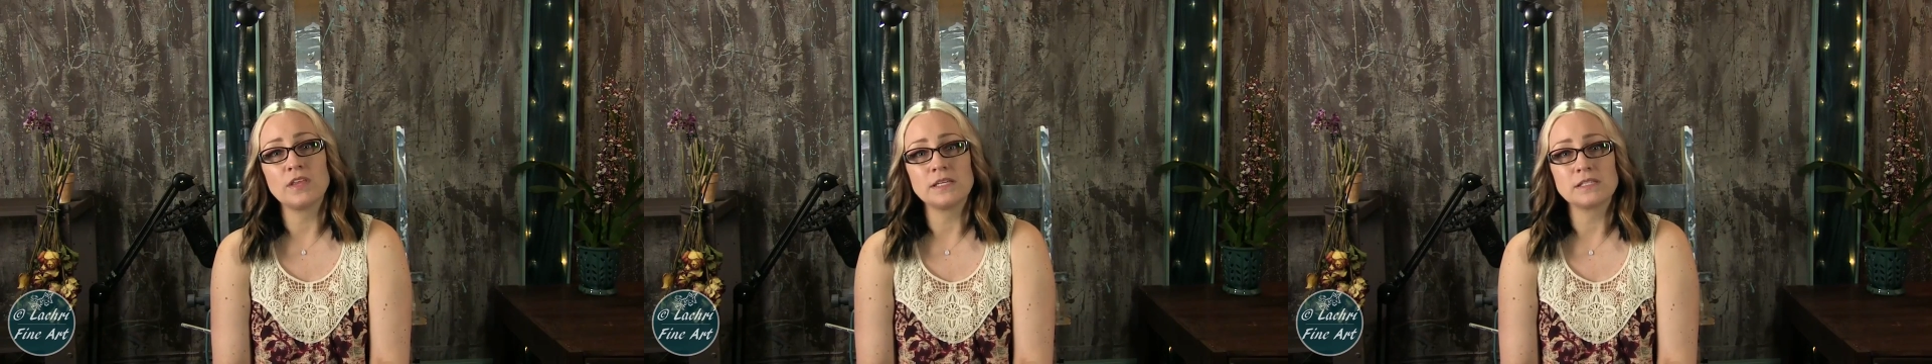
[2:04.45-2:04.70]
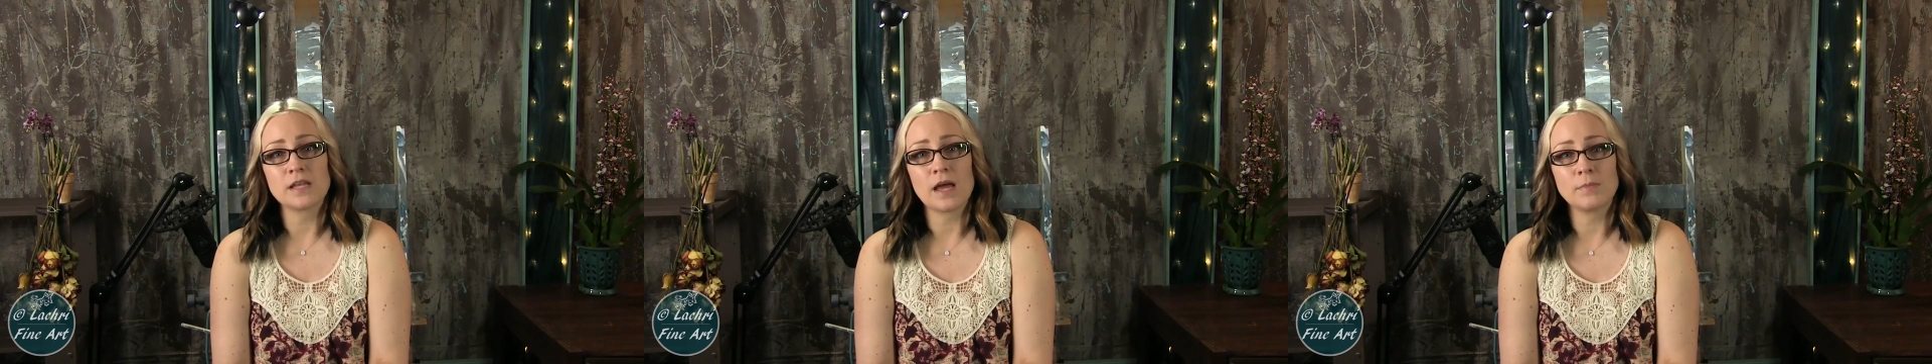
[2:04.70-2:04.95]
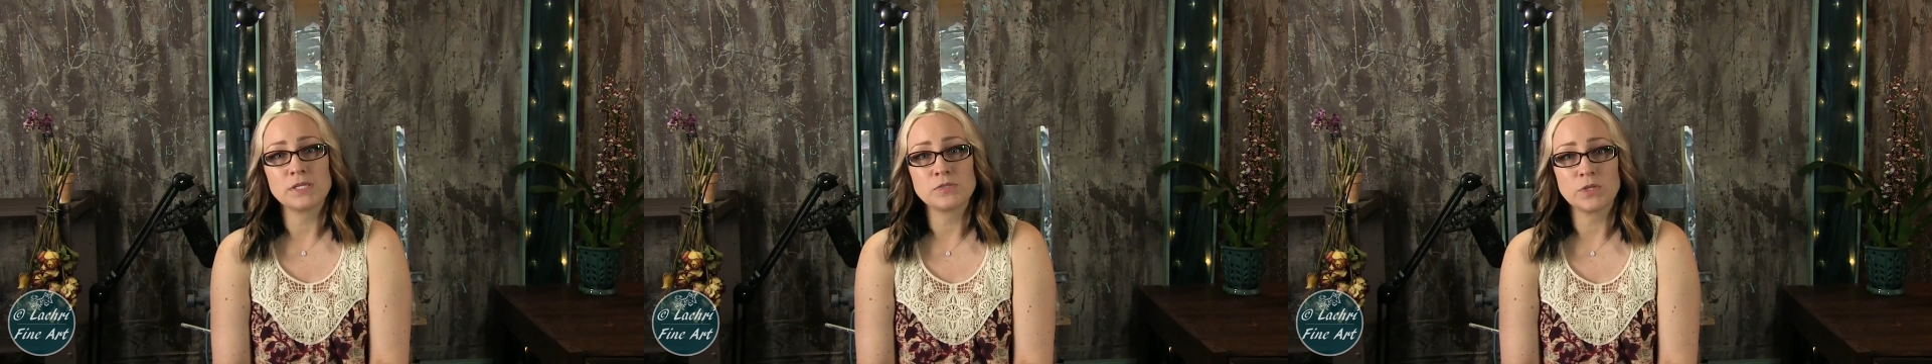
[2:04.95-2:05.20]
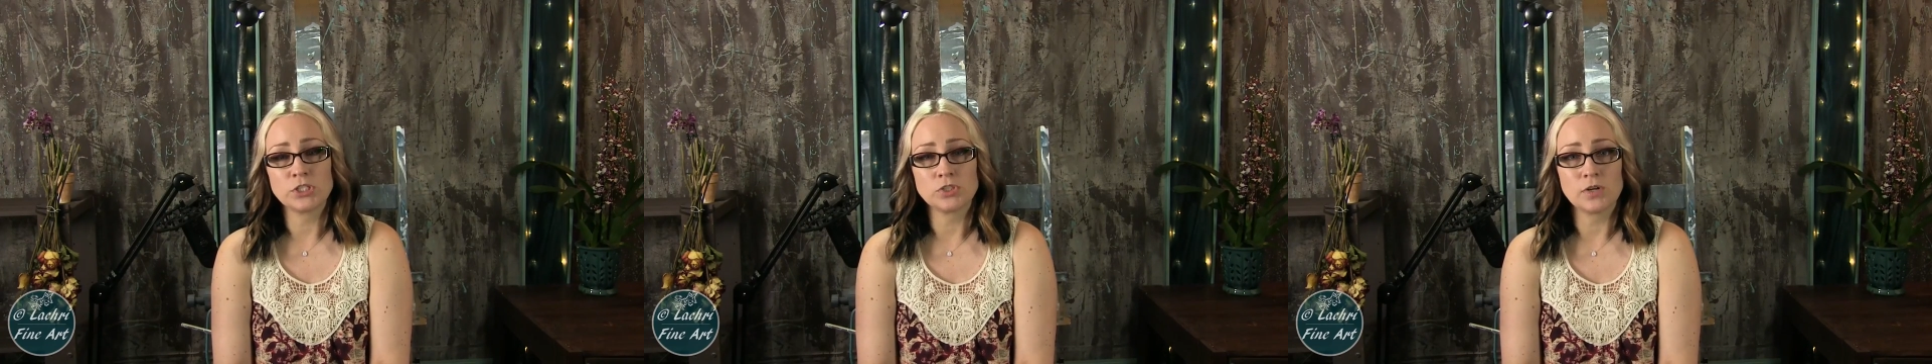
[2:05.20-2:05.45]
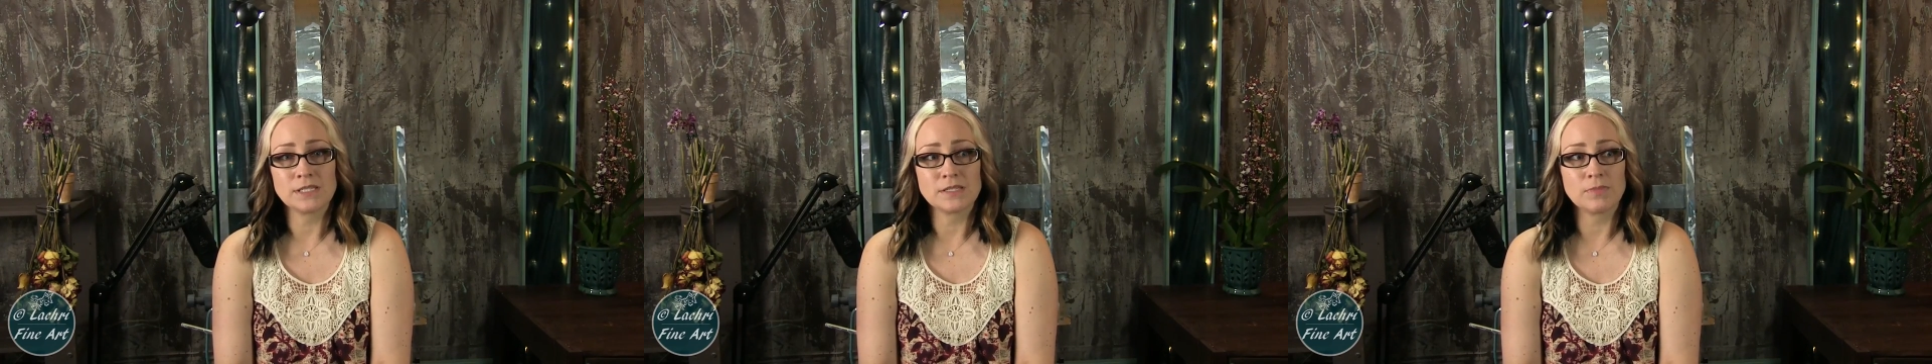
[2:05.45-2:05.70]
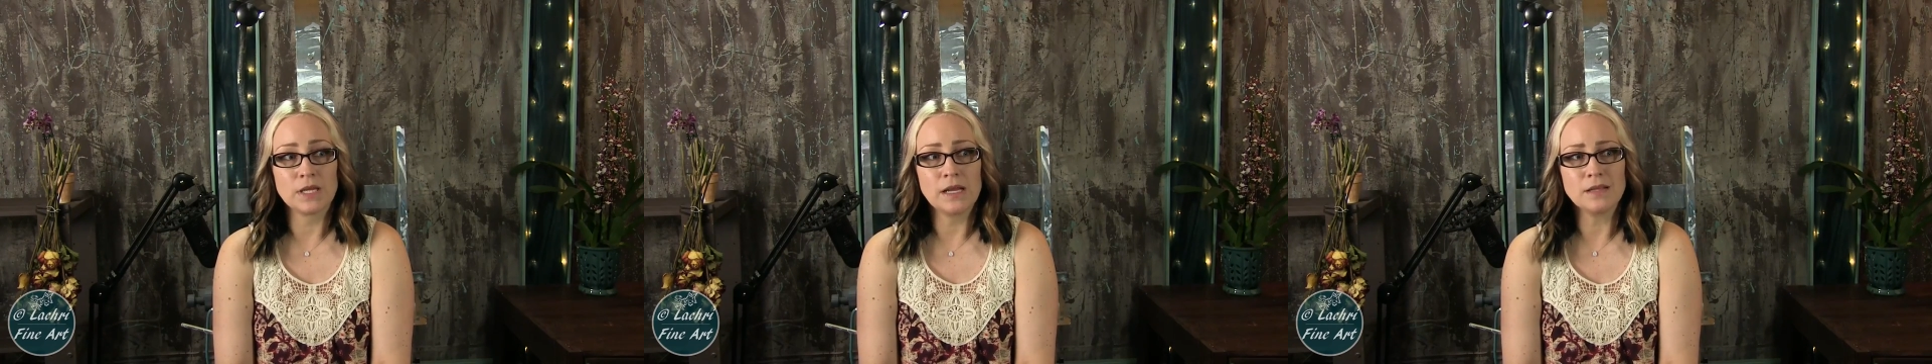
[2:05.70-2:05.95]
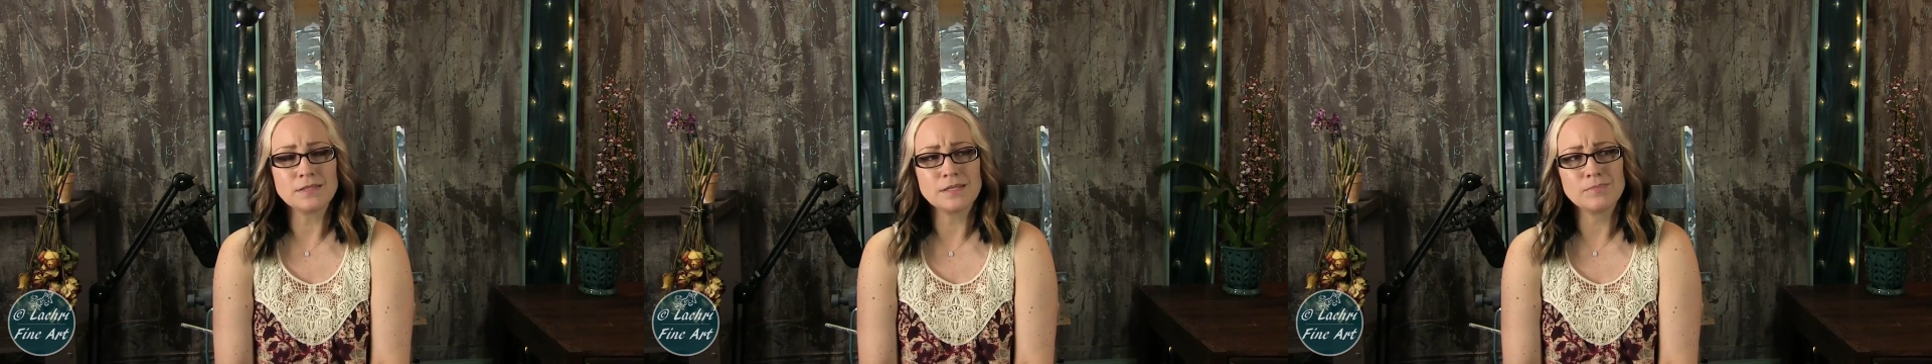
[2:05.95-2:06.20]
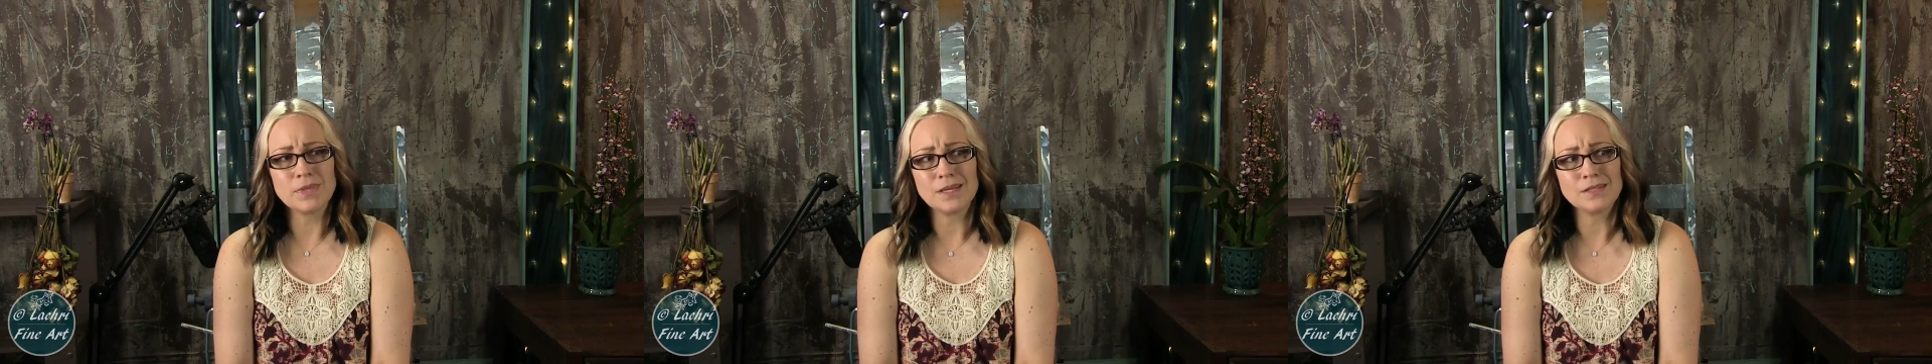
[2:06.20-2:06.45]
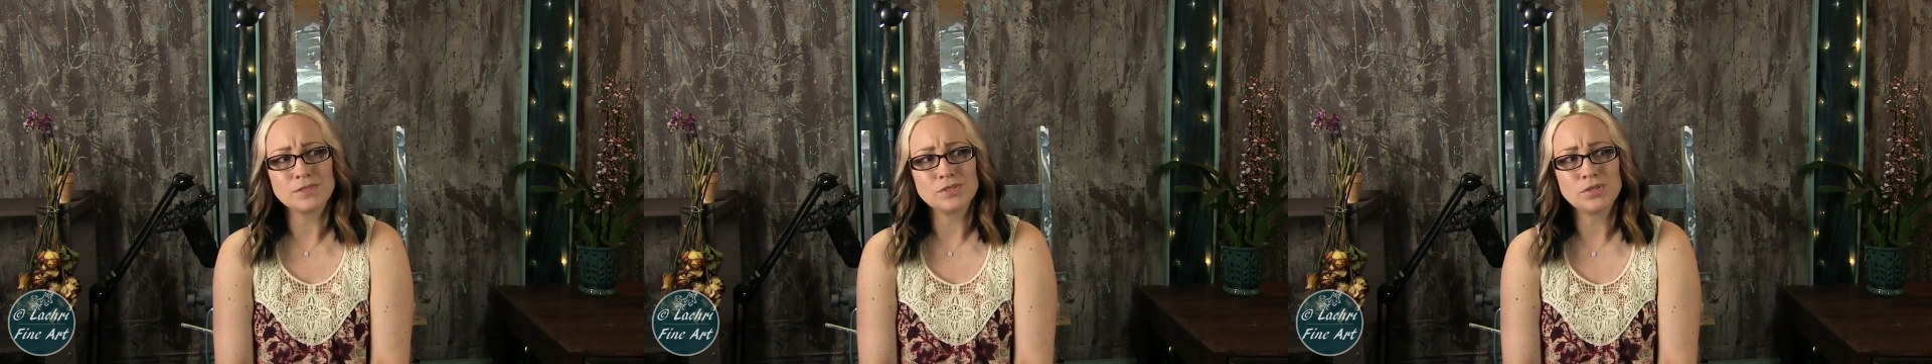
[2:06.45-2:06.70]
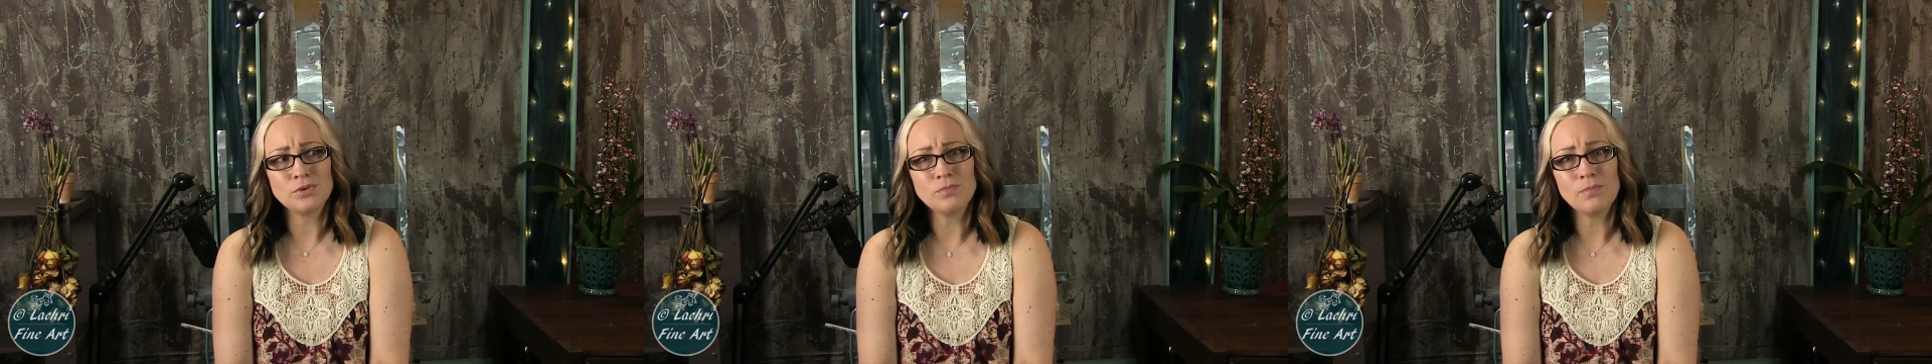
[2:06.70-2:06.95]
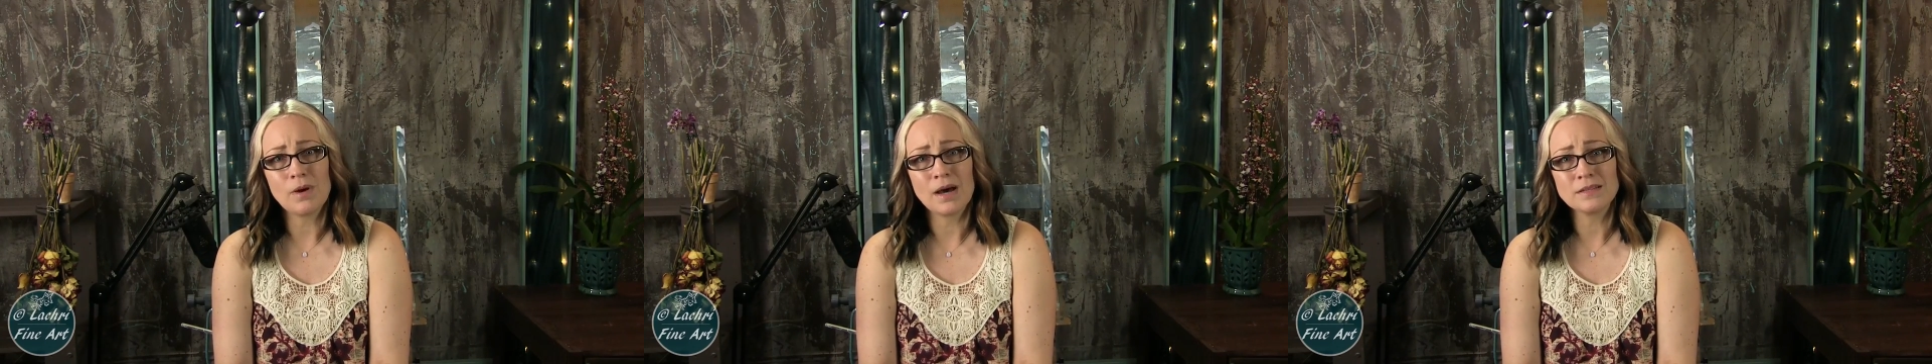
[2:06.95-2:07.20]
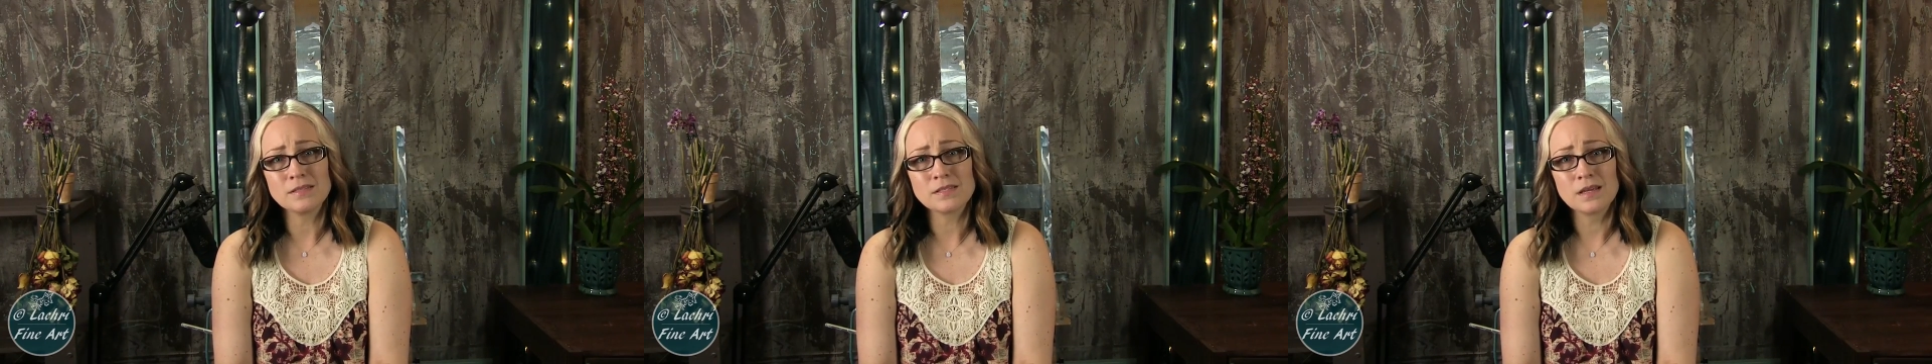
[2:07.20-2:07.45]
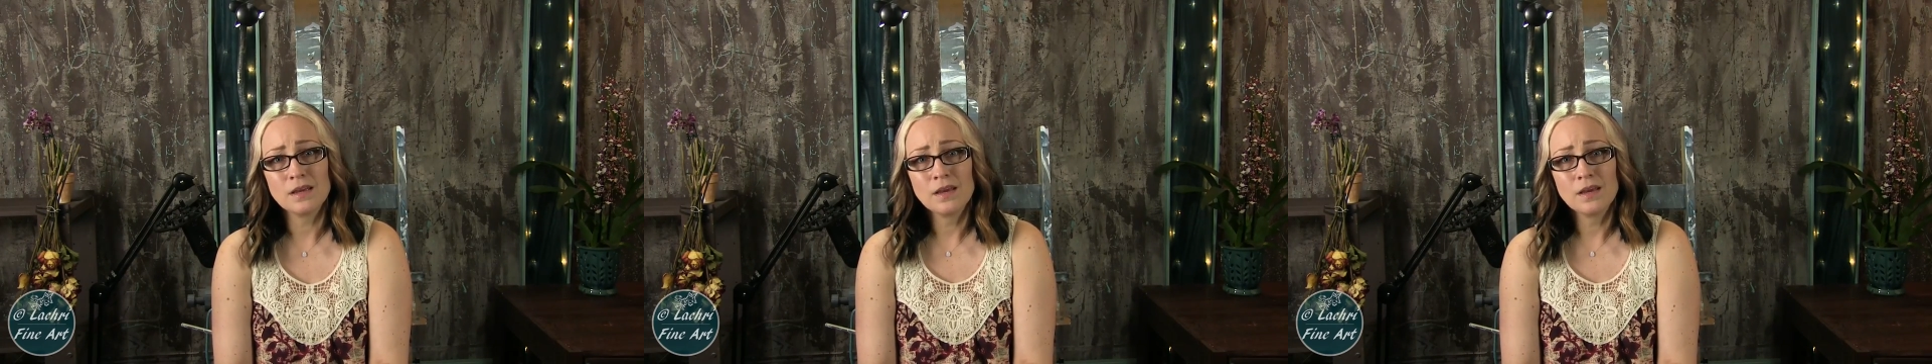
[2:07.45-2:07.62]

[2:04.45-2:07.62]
think it's time to switch and try something else. And I'm thinking, two months?